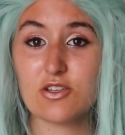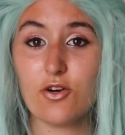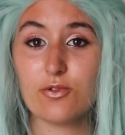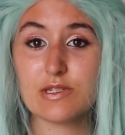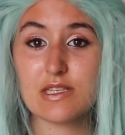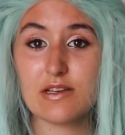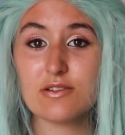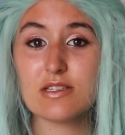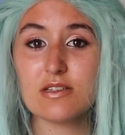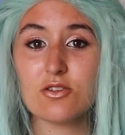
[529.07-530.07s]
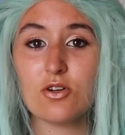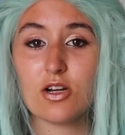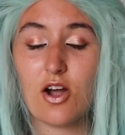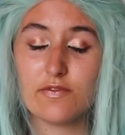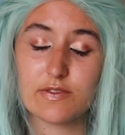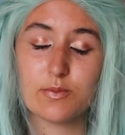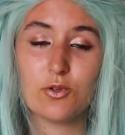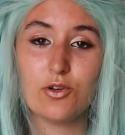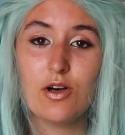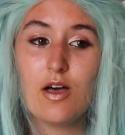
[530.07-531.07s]
So it was a little
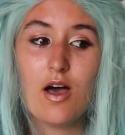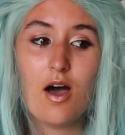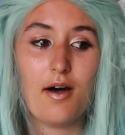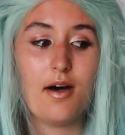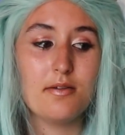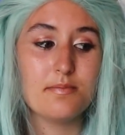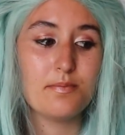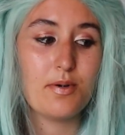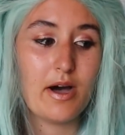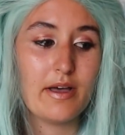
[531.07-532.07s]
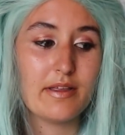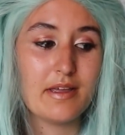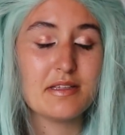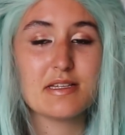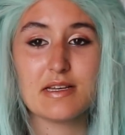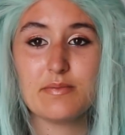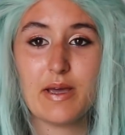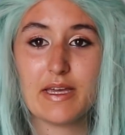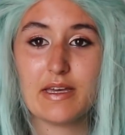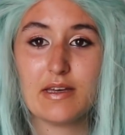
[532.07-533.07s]
uncomfortable, but it did
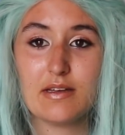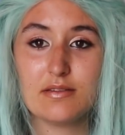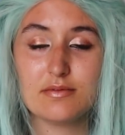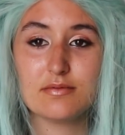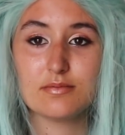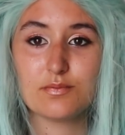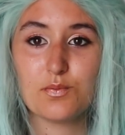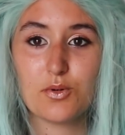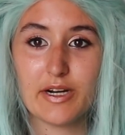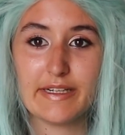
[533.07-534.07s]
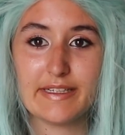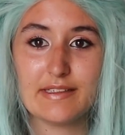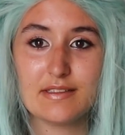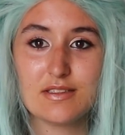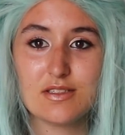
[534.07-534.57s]
make it pretty.